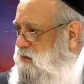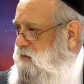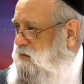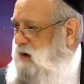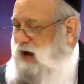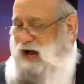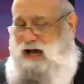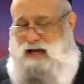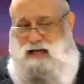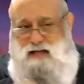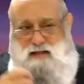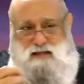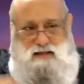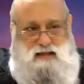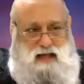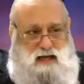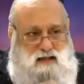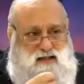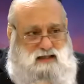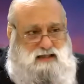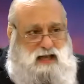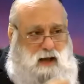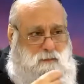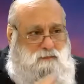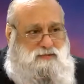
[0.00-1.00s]
Why isn't
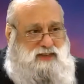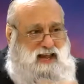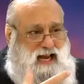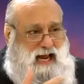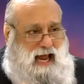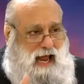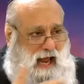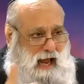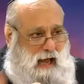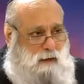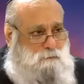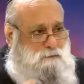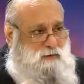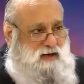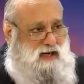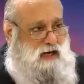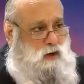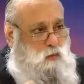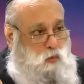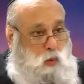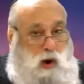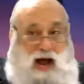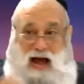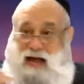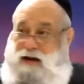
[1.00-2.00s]
there something
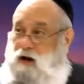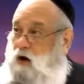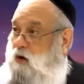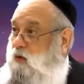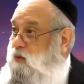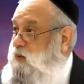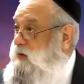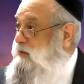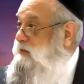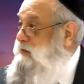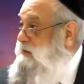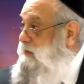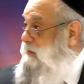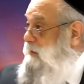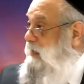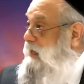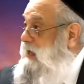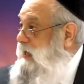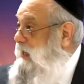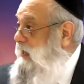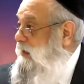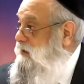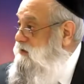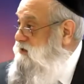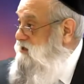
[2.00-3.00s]
happening? Why don't we
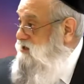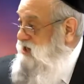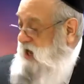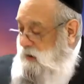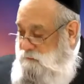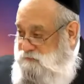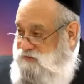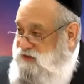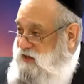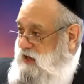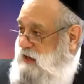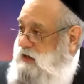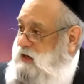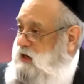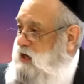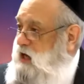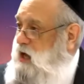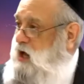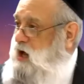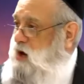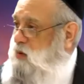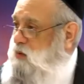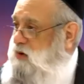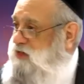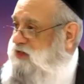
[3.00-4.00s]
see something
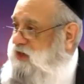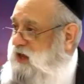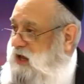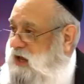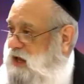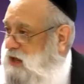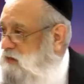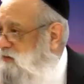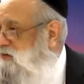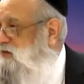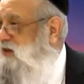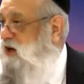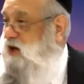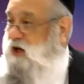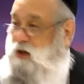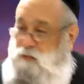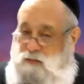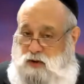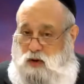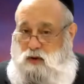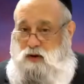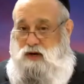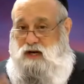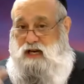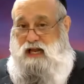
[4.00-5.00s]
within the
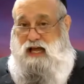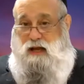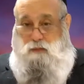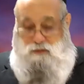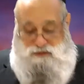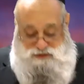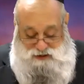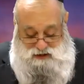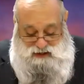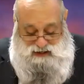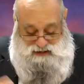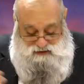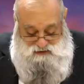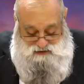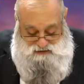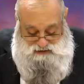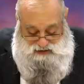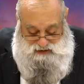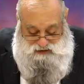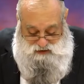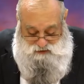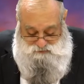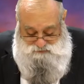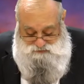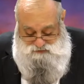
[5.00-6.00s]
community and within
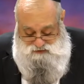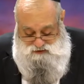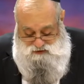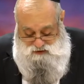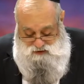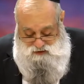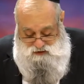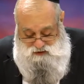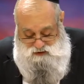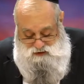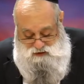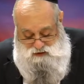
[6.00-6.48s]
ourselves?